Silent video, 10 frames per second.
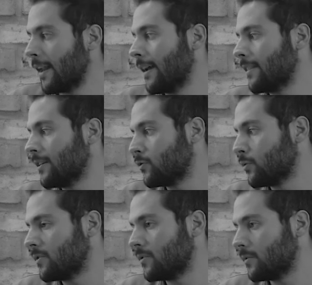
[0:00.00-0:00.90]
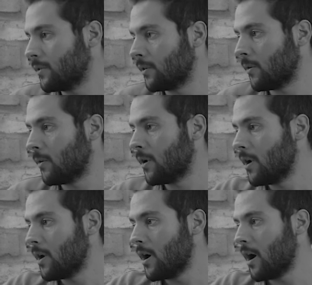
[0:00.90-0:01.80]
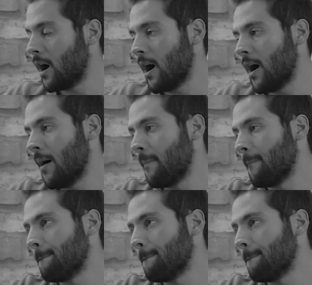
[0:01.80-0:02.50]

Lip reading: of like this was, how